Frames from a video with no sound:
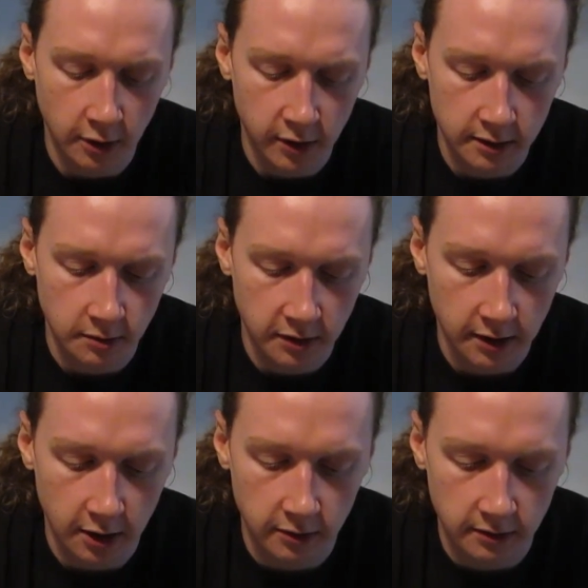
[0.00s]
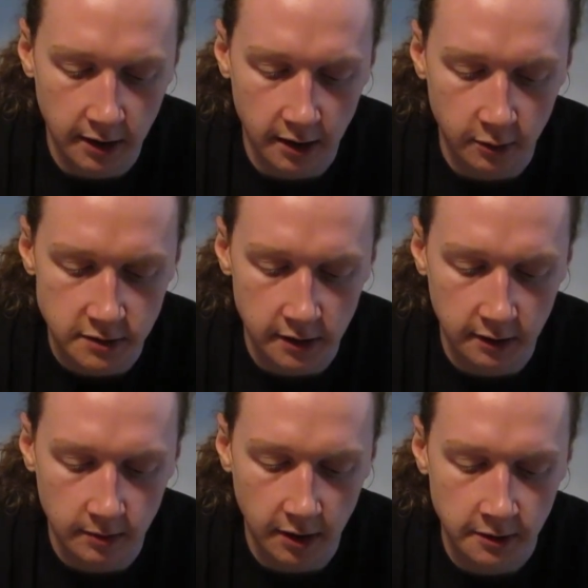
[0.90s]
a random thing here that I was
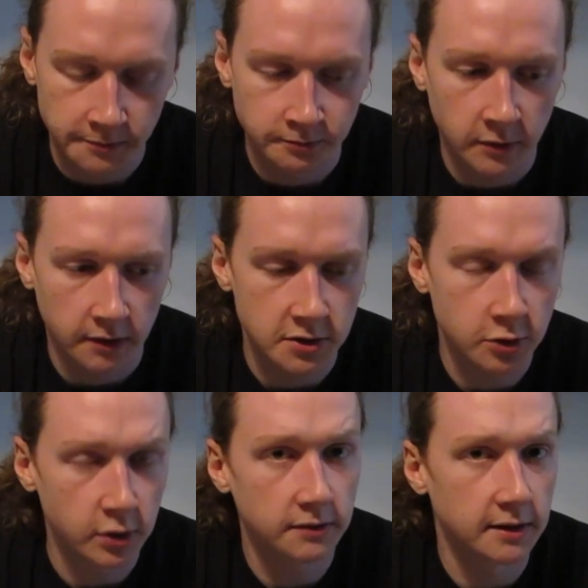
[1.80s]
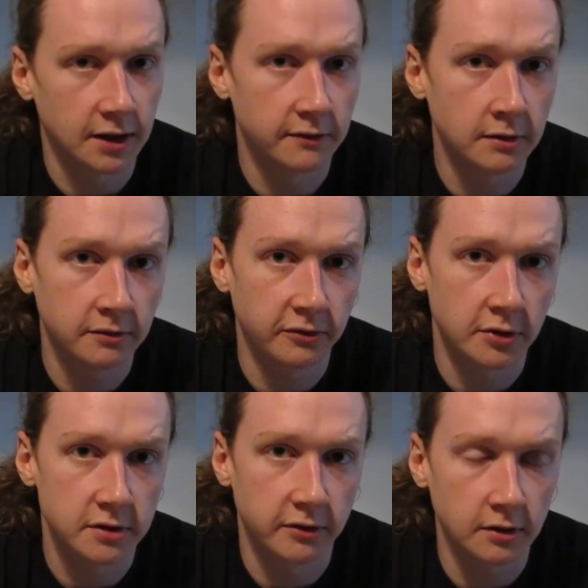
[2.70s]
thinking about. The street they live in,
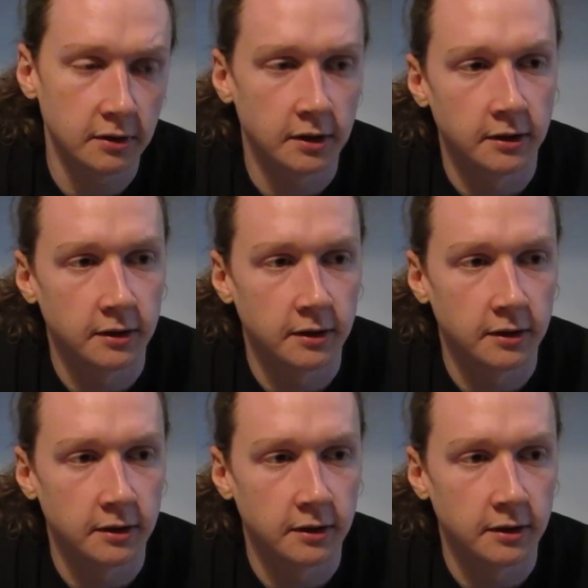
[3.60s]
first of all.